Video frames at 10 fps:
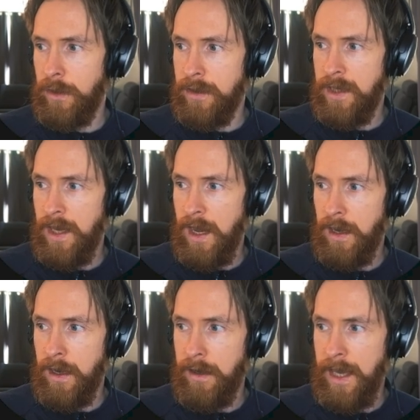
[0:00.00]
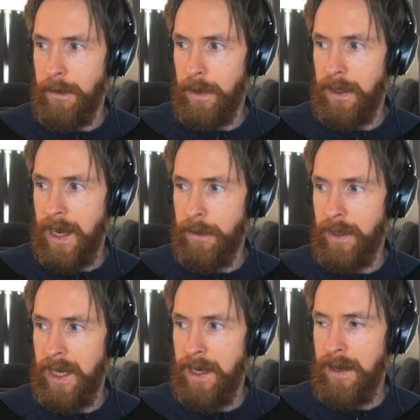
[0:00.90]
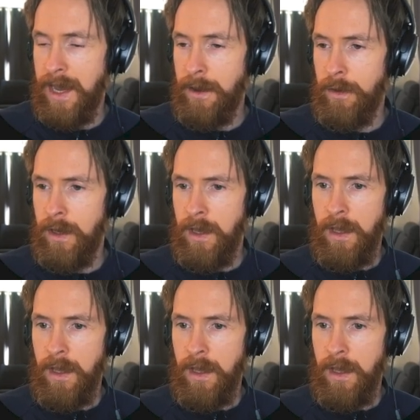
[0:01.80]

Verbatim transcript: You can see I got an email down here now.